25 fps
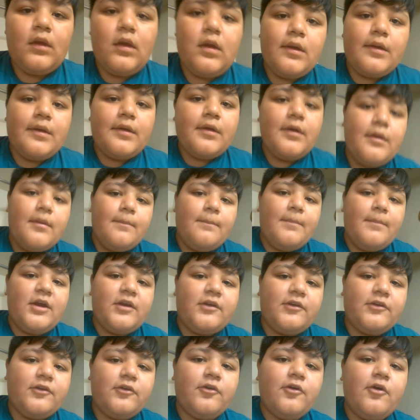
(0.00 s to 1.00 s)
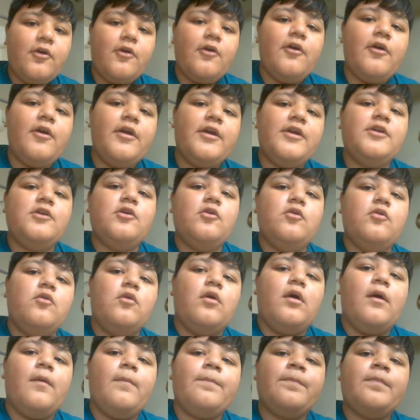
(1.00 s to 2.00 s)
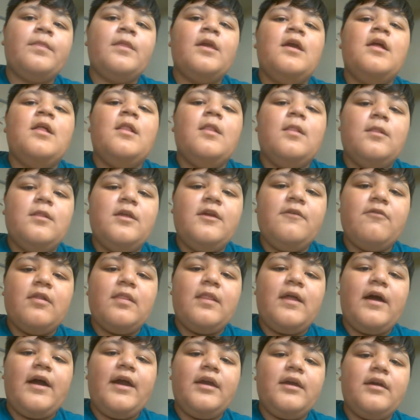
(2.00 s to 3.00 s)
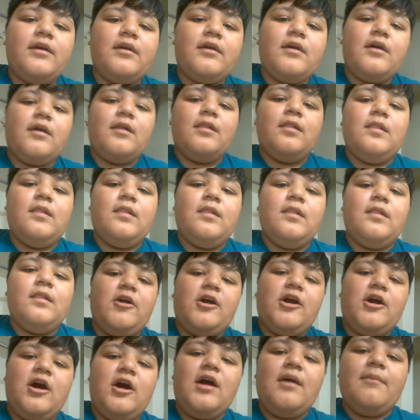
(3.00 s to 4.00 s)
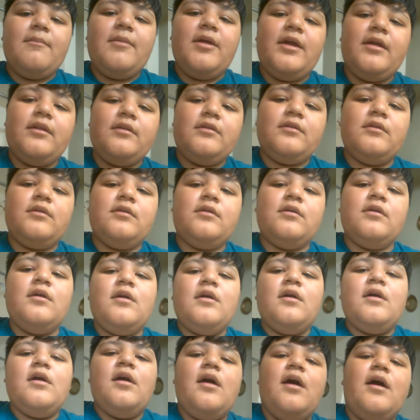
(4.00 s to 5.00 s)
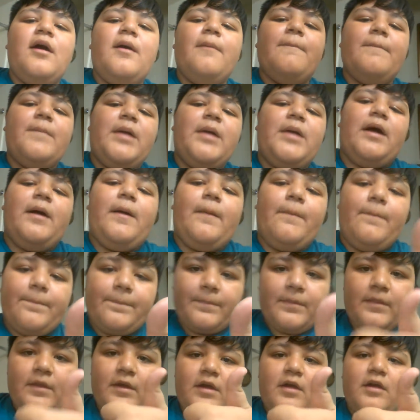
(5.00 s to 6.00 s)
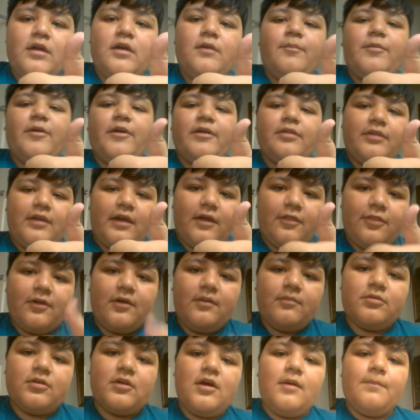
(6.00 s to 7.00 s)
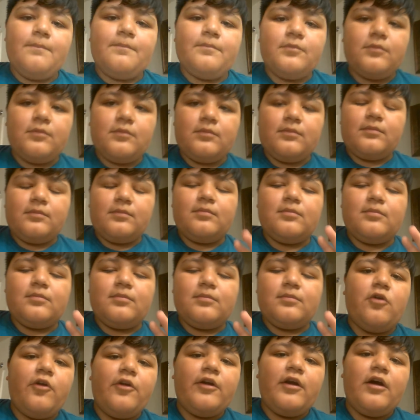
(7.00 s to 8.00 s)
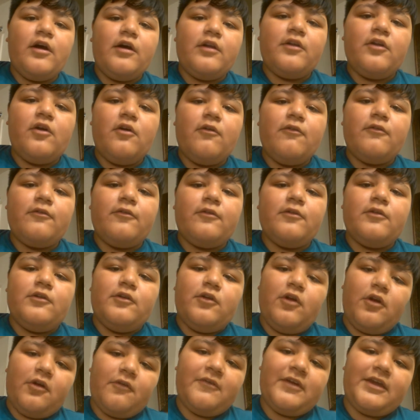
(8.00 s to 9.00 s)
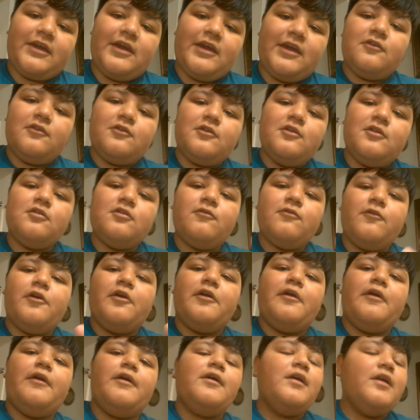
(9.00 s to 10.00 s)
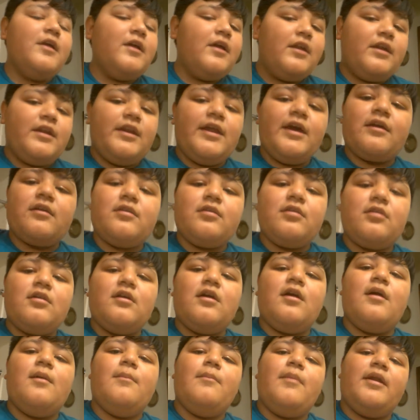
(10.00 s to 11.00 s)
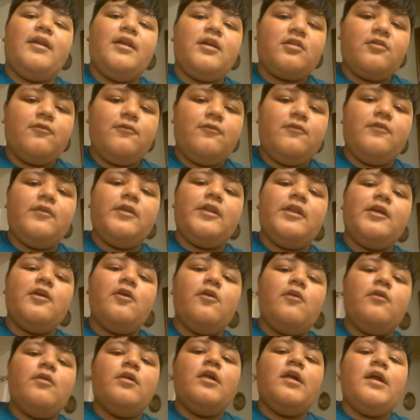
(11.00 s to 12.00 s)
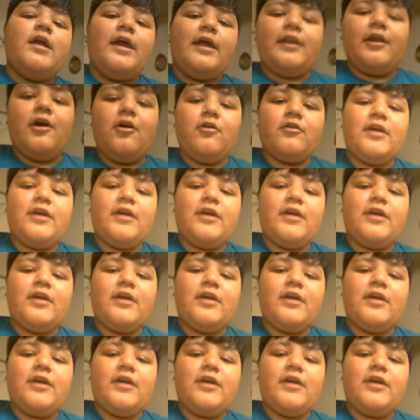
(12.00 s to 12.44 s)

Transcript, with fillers: Make sure you leave a like, leave a comment, um, uh, press that thumbs up, turn on no notifications for next uh, my next video, and I'll catch